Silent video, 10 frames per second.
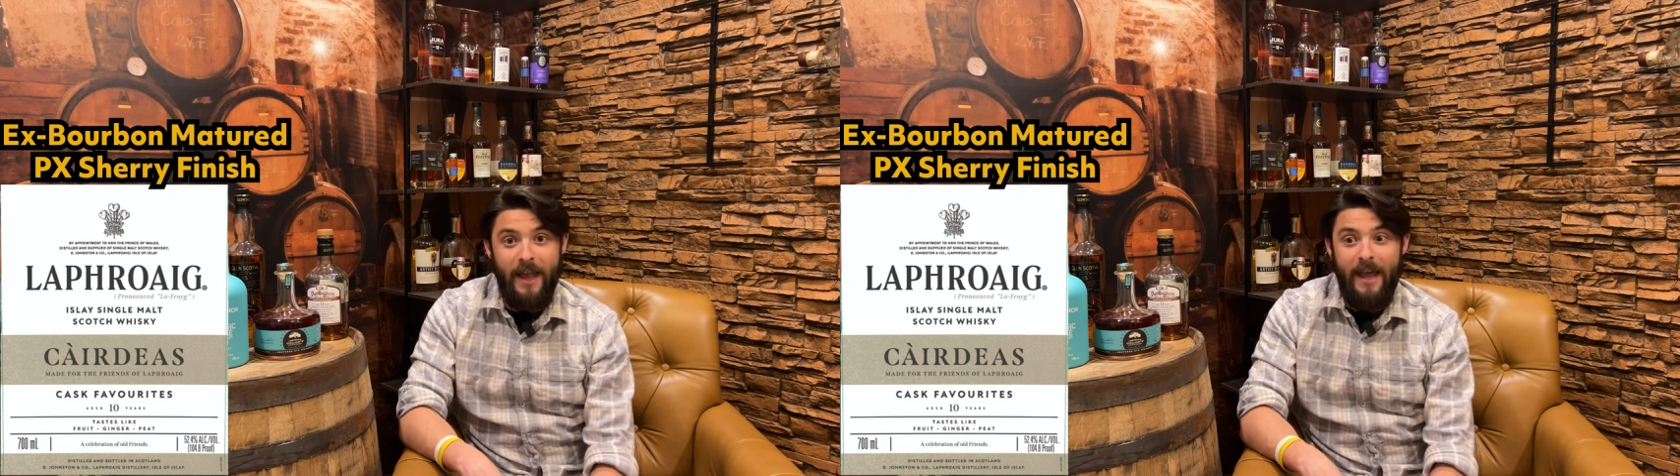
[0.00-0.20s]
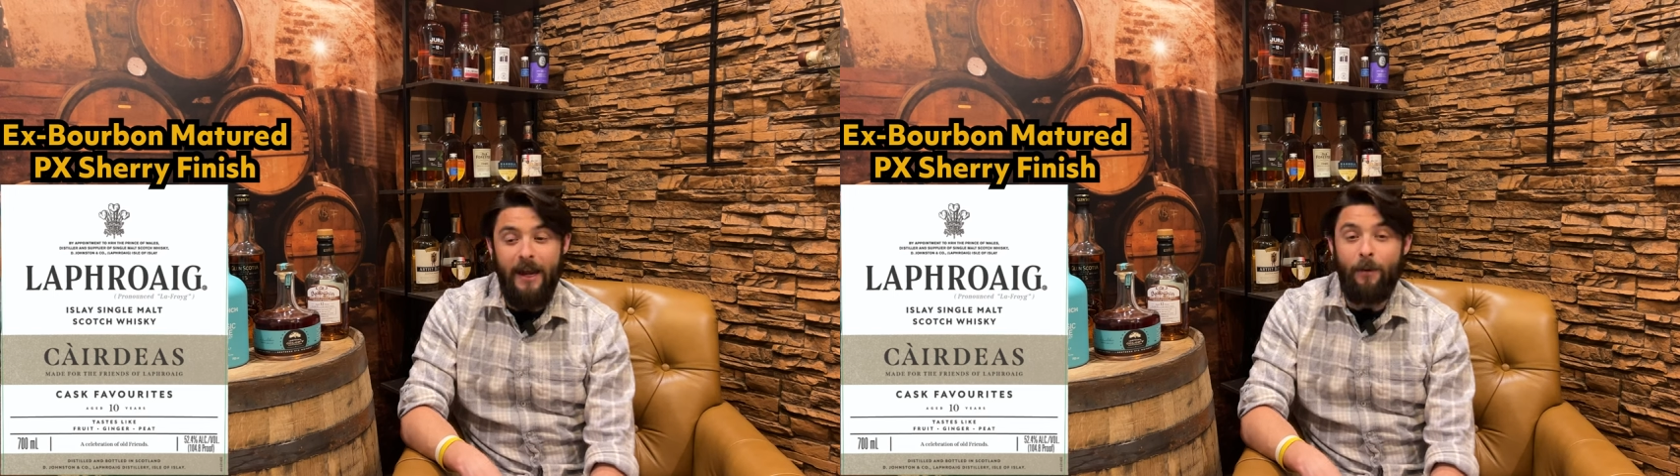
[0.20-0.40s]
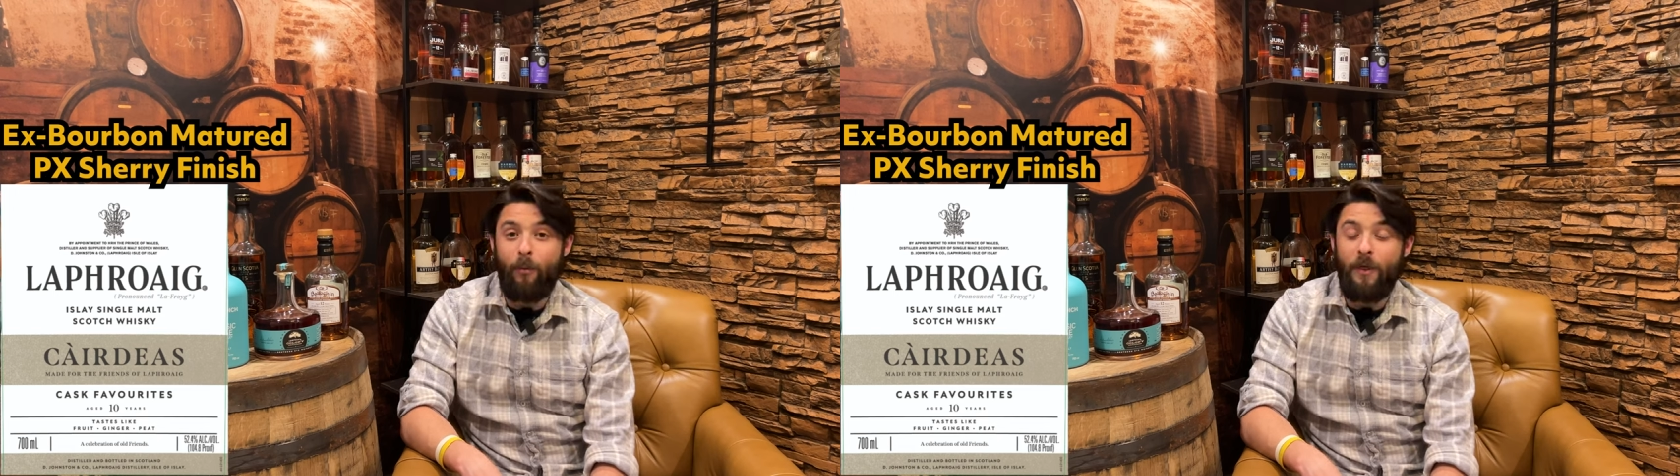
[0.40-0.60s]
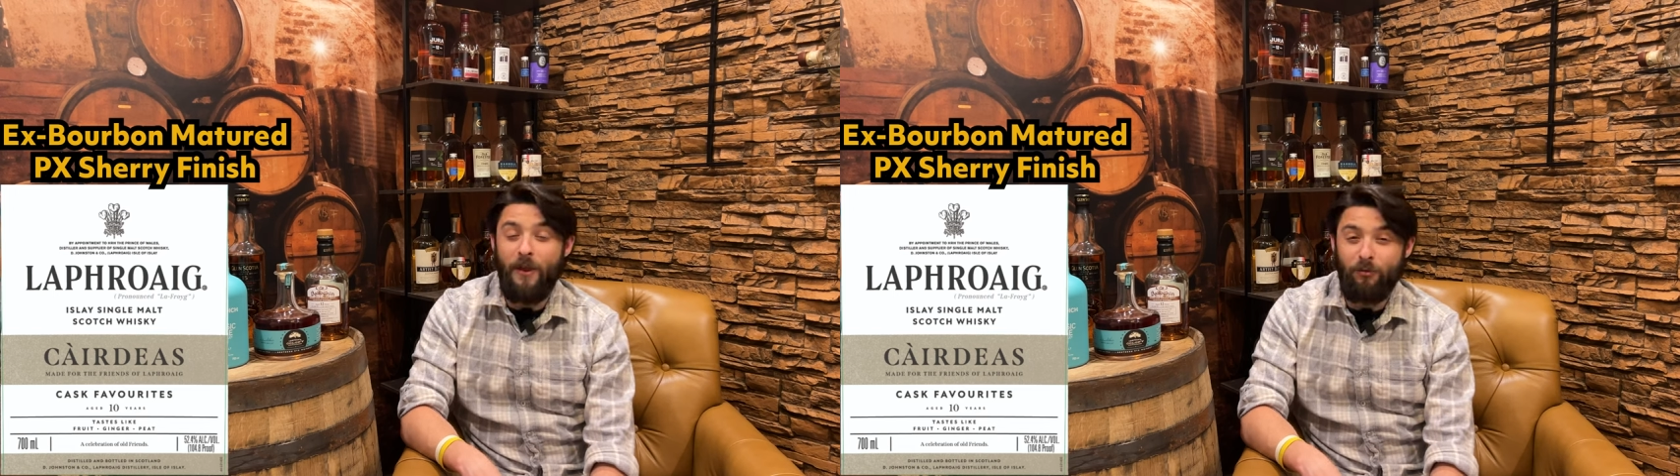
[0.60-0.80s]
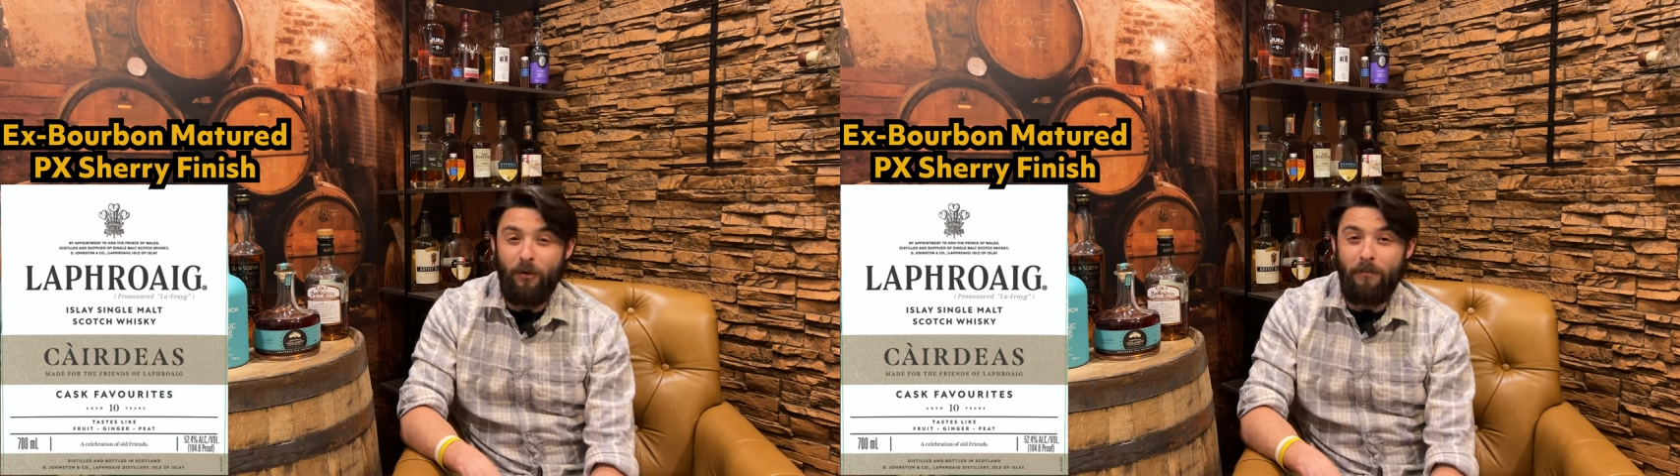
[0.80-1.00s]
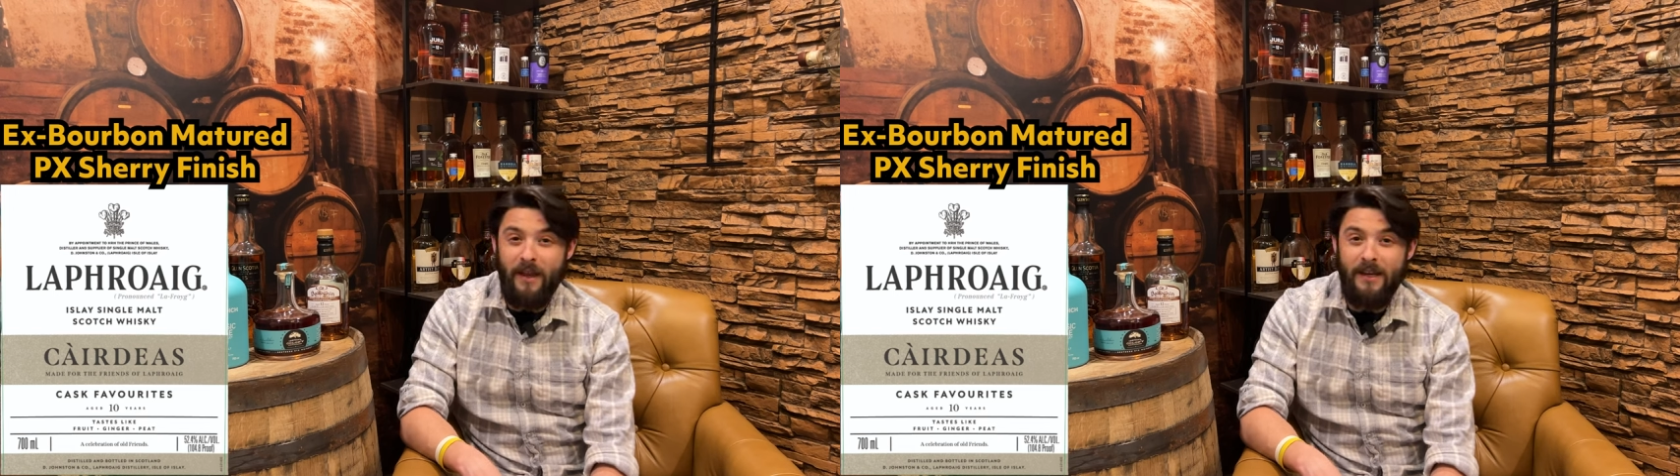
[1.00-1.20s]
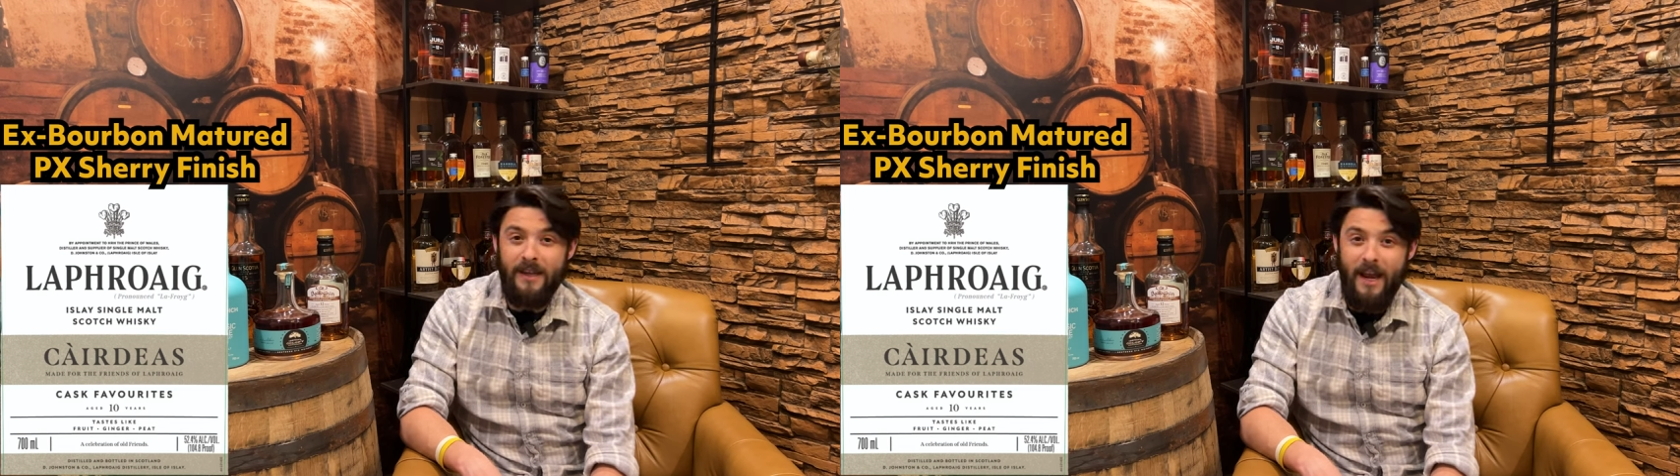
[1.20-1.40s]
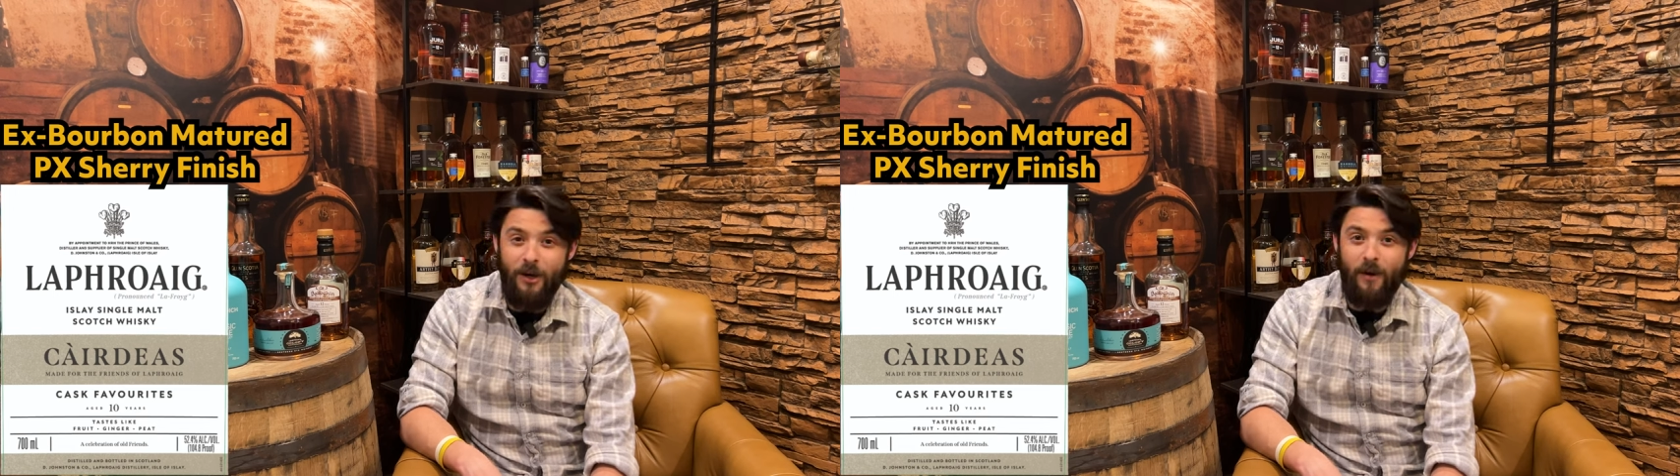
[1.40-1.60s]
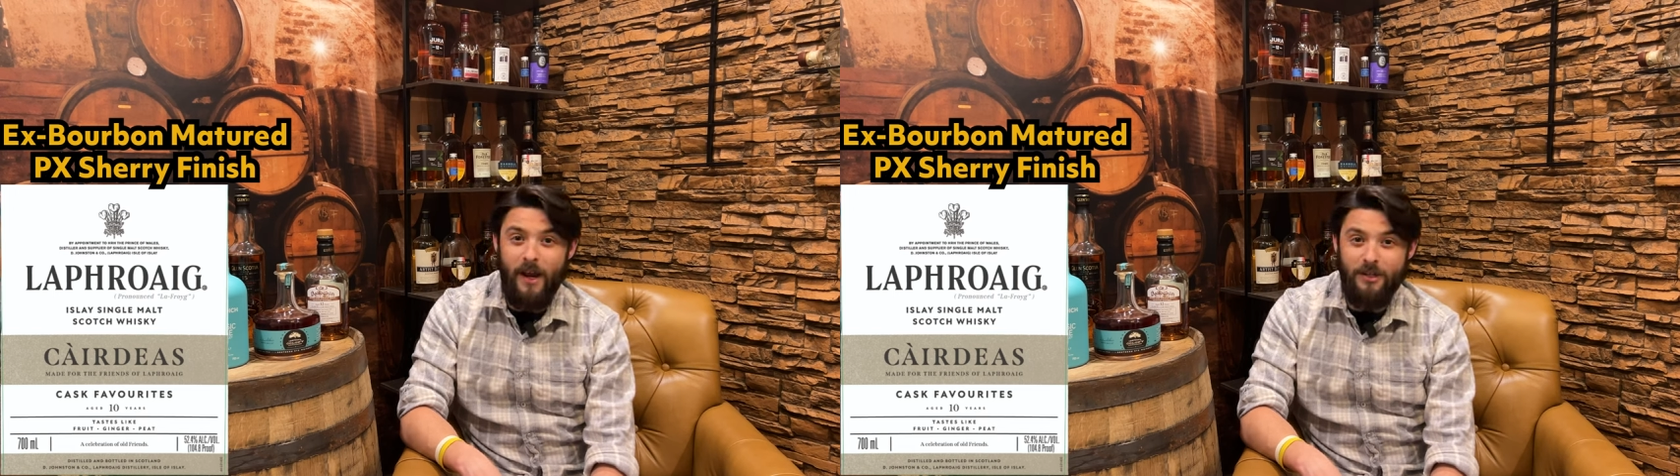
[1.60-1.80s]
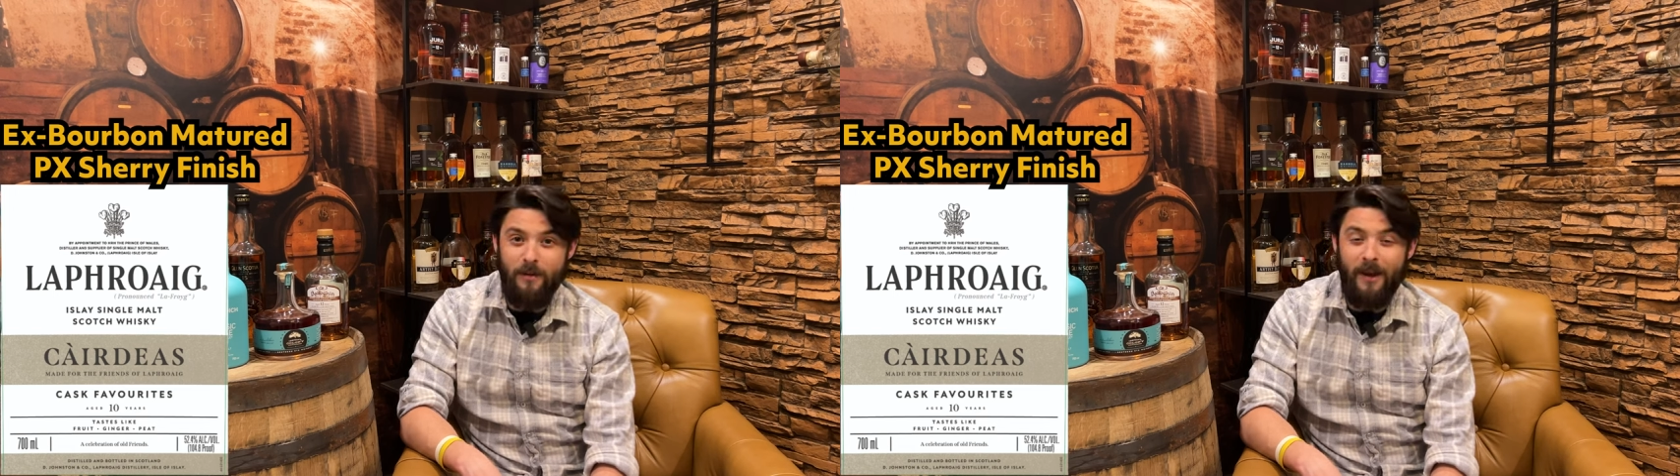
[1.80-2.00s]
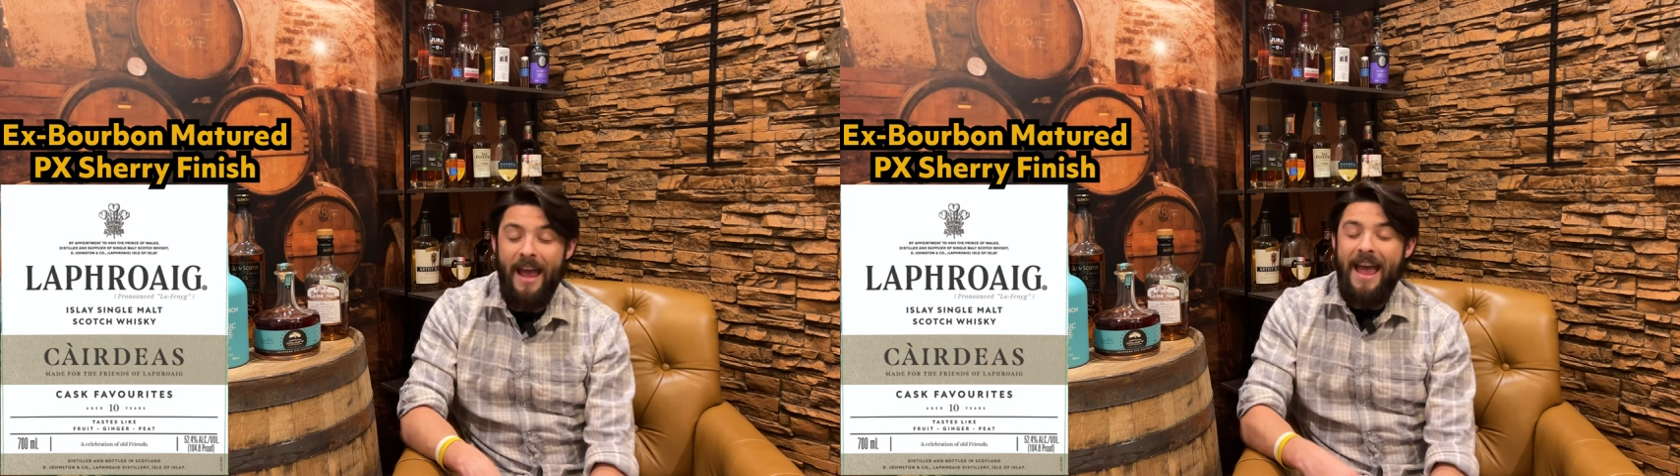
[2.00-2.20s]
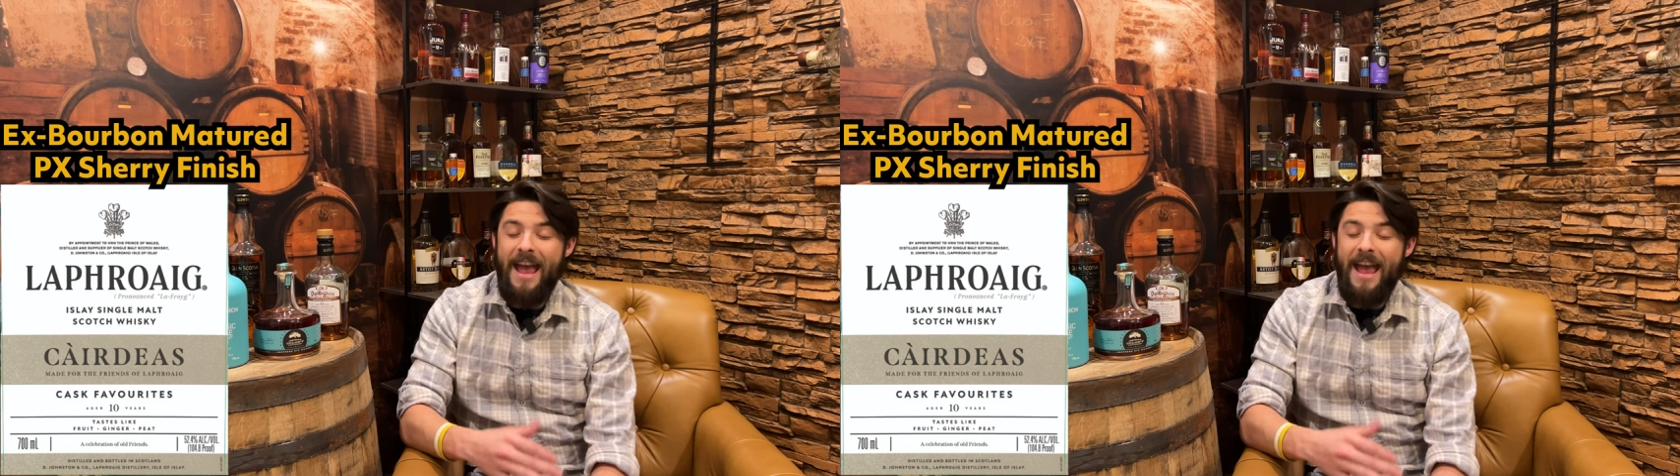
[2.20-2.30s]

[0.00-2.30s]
and with this one being a 10-year age statement,